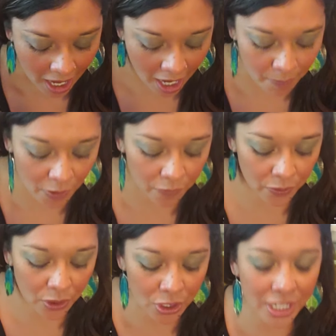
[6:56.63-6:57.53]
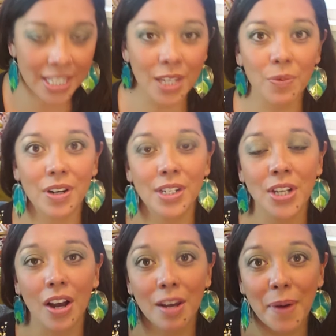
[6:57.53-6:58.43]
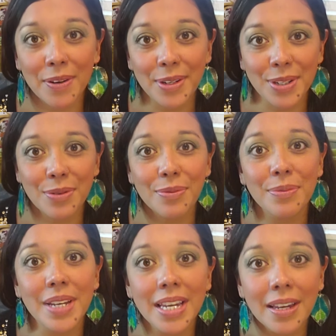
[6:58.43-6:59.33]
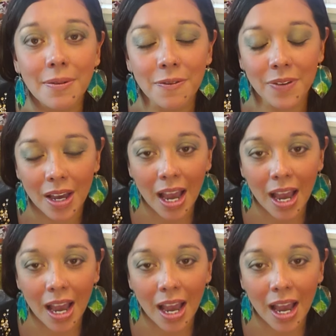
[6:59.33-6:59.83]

The first thing that we're going to talk about is grief.